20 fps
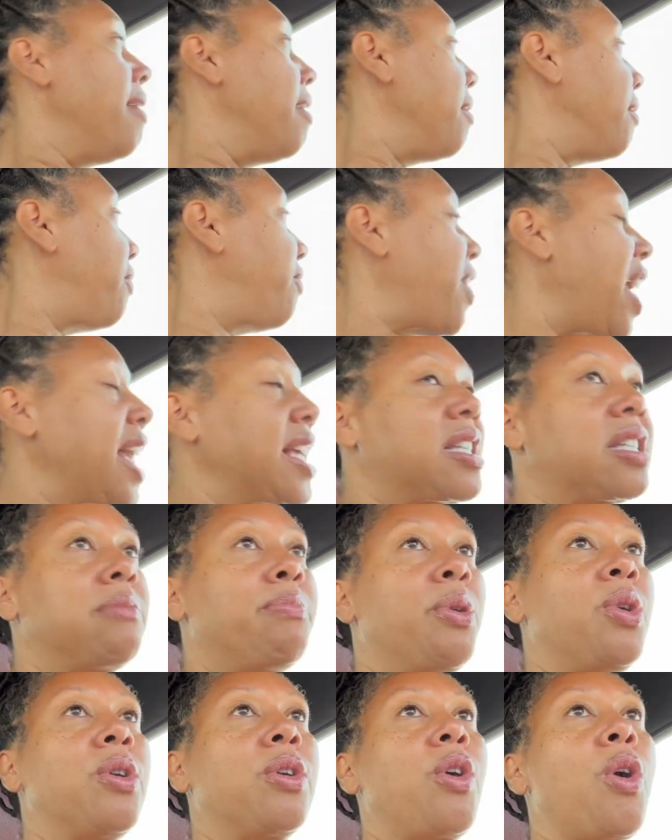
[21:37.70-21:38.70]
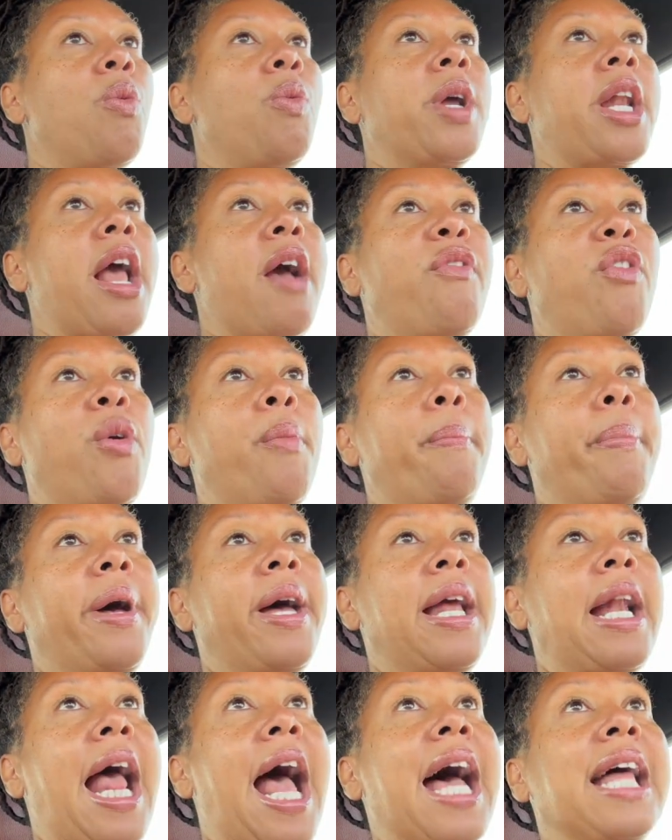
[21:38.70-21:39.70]
Facebook or whatever,
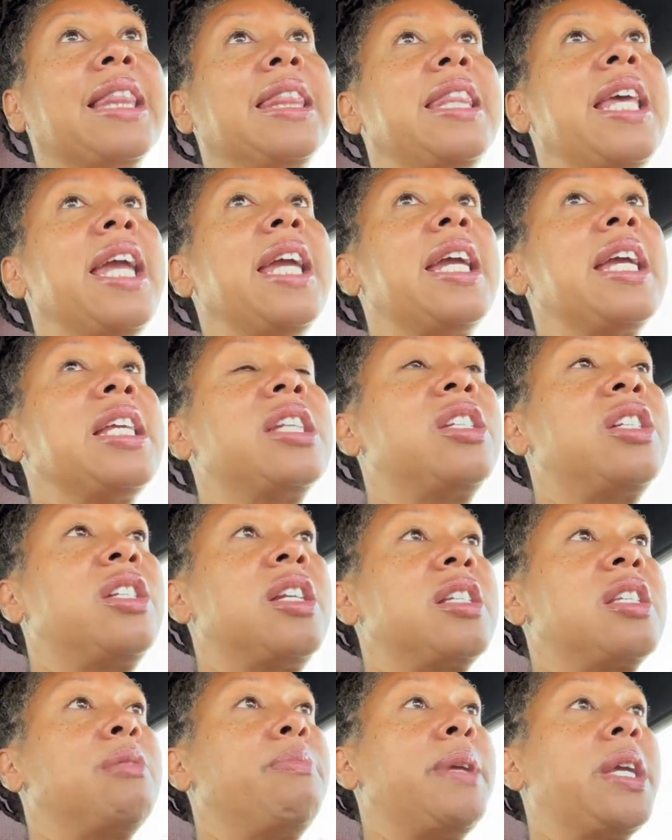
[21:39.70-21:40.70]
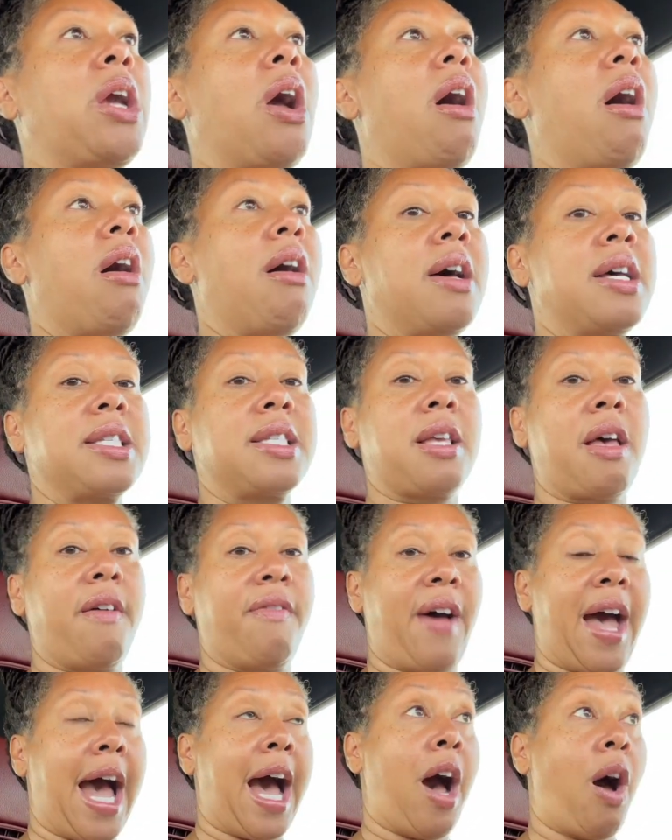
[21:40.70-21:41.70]
but I think it's just because of
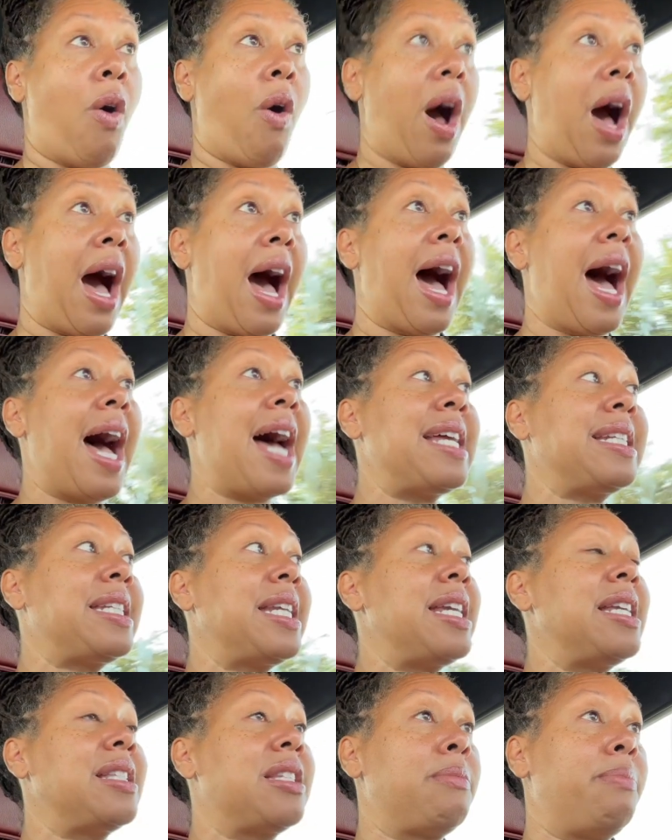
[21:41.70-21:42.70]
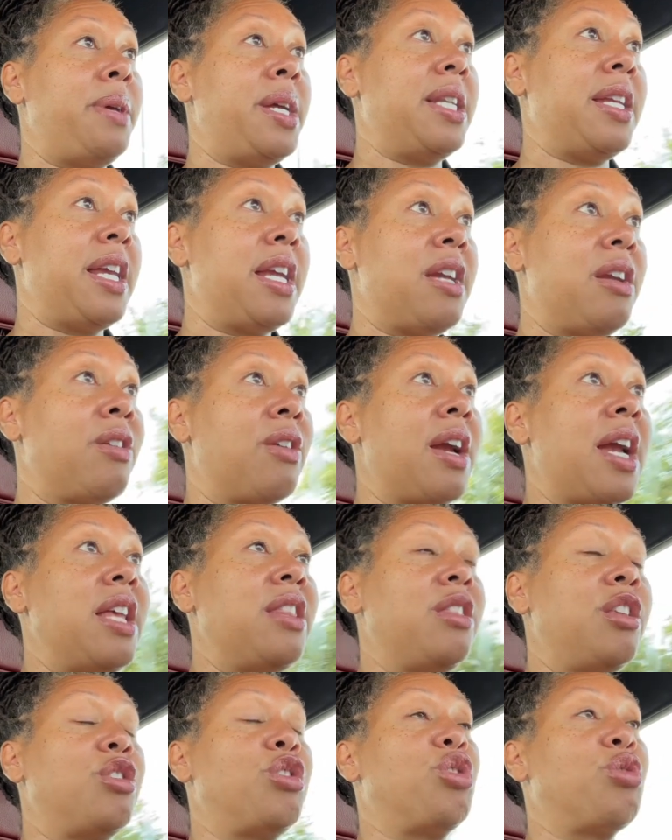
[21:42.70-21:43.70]
how hot it's been here
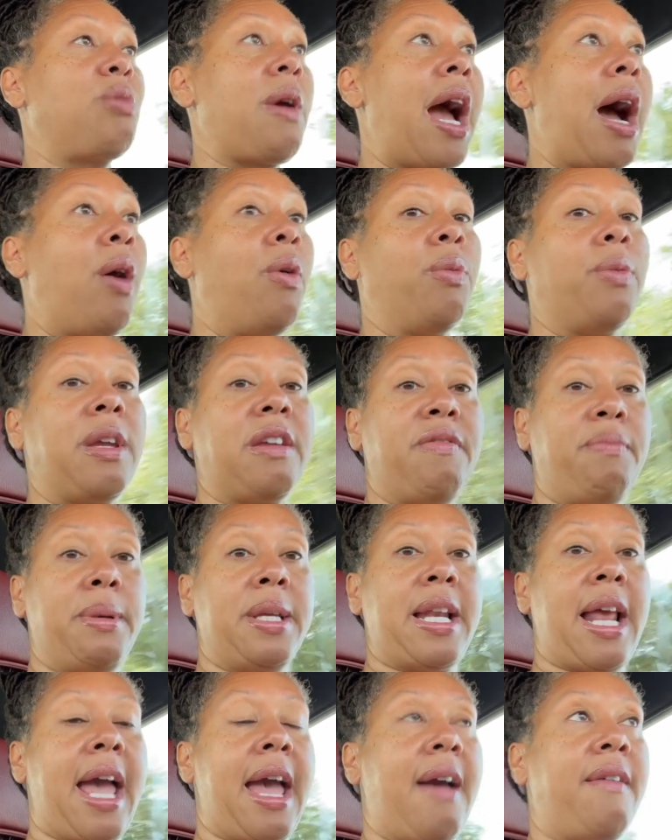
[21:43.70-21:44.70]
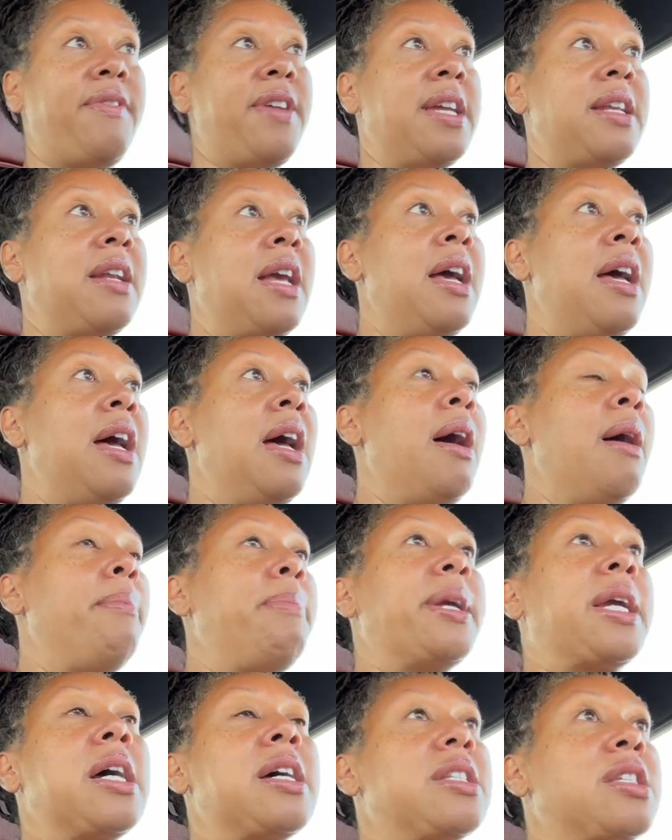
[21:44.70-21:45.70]
and the drought we've been having,
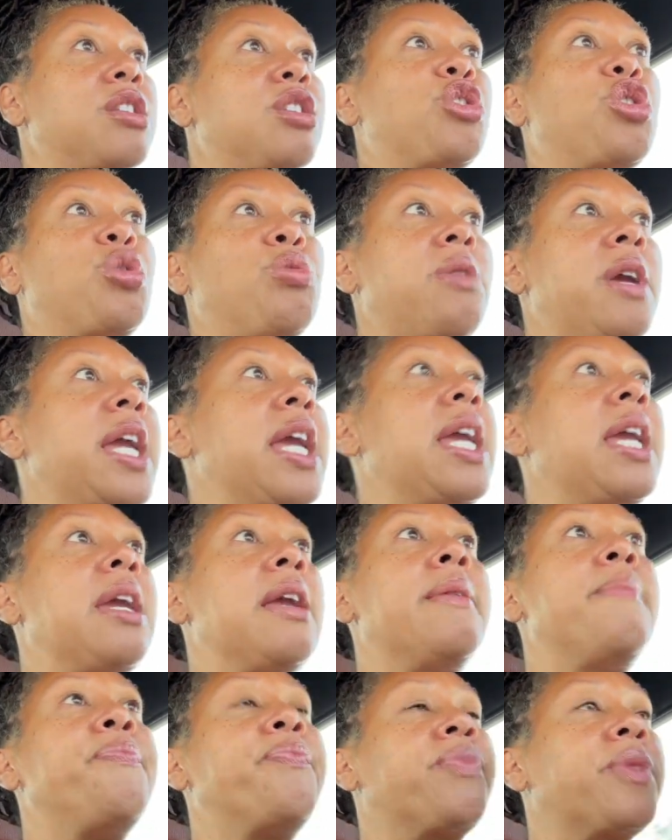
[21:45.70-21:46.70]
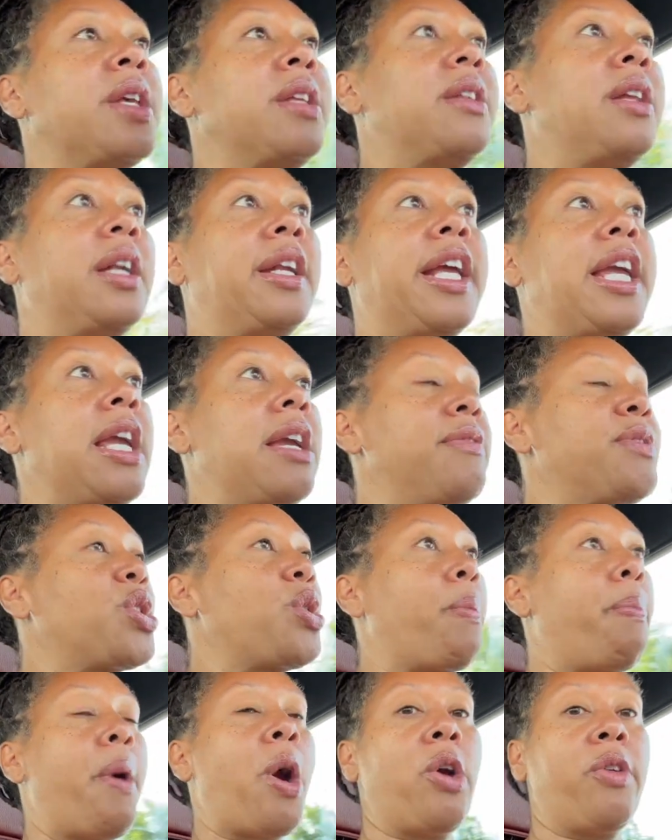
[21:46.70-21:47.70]
because the tree, the leaves
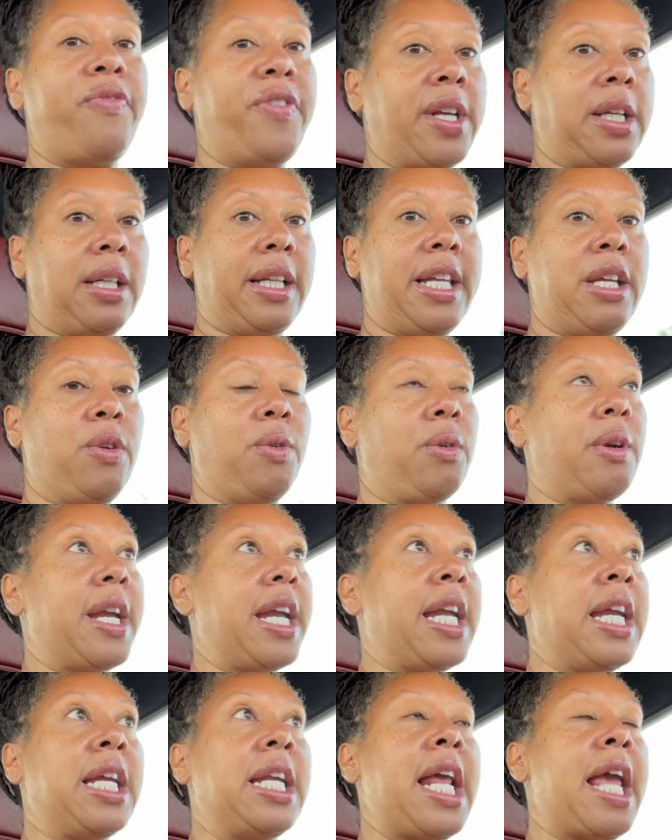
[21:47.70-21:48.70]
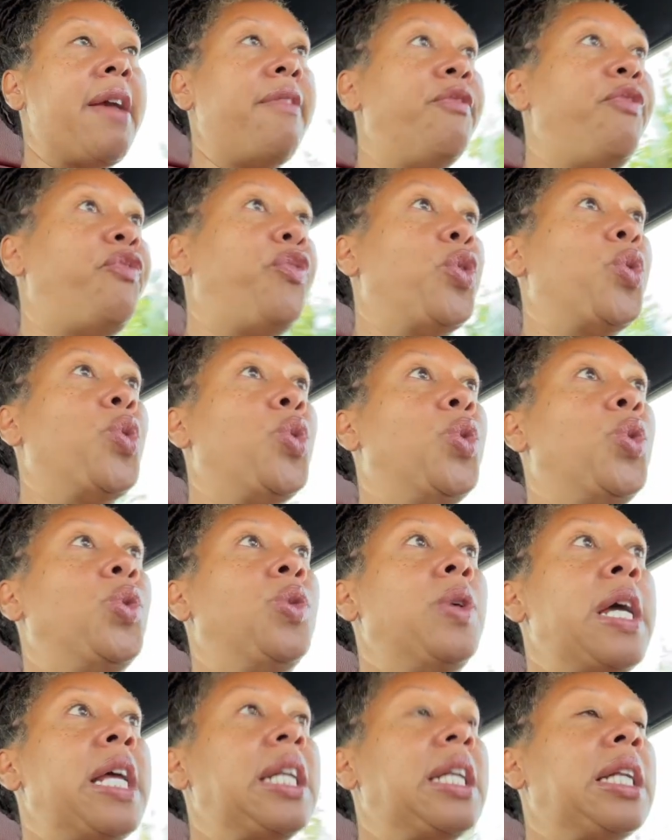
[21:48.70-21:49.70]
are perfectly green and
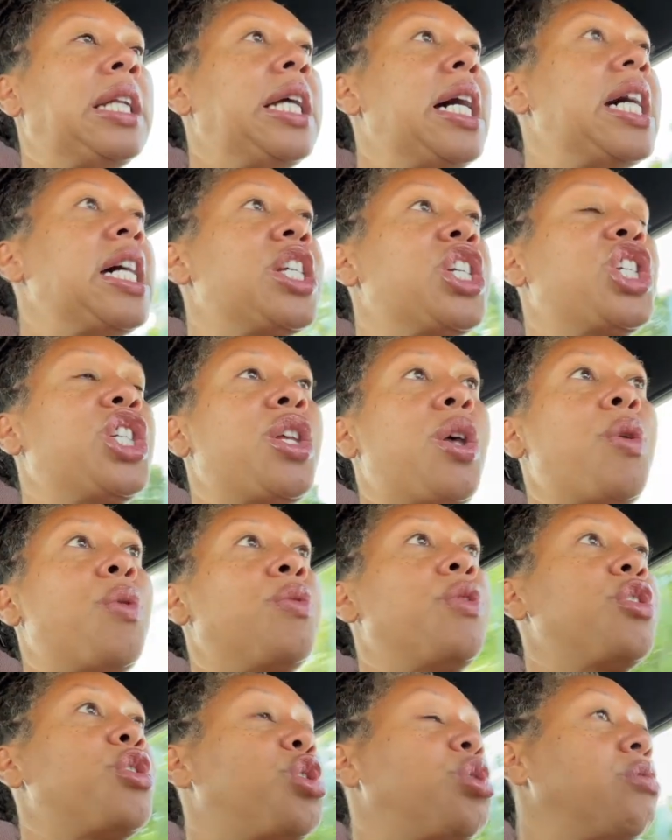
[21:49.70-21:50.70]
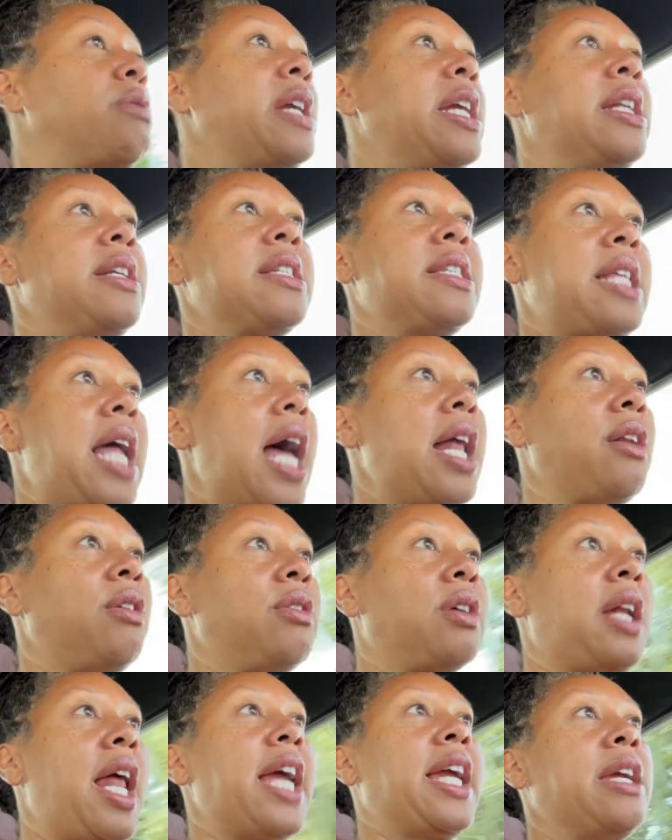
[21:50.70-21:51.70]
full and lush, so the tree does not
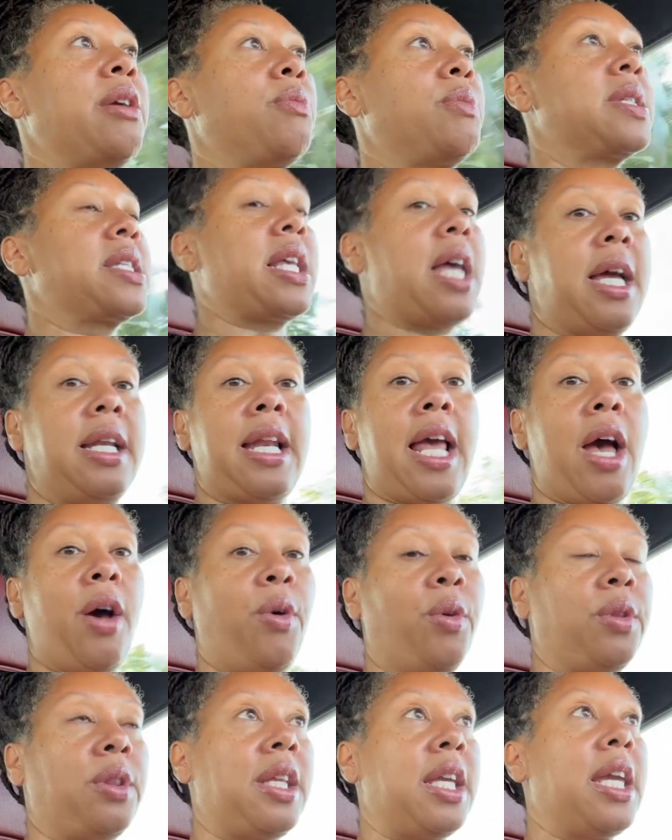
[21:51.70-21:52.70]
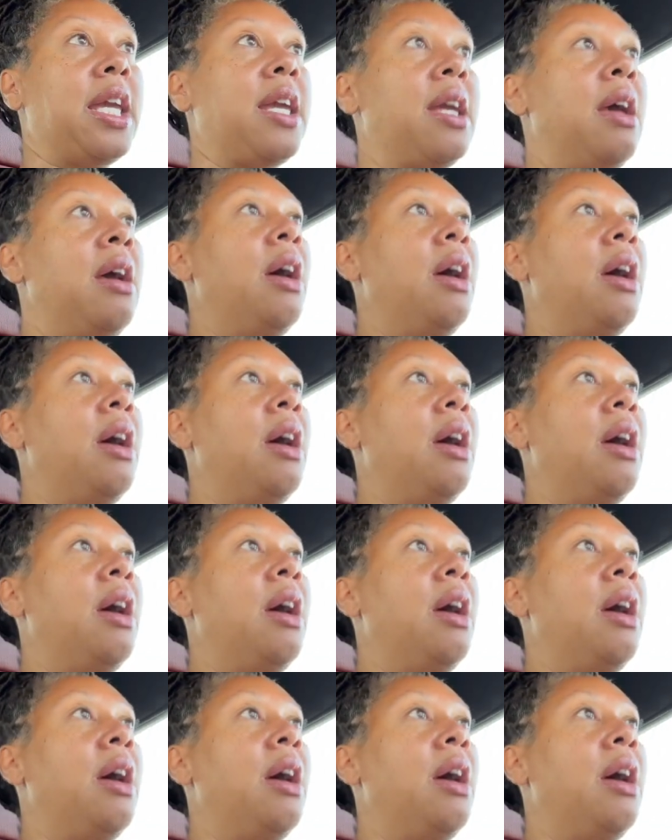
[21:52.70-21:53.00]
look like it was unhealthy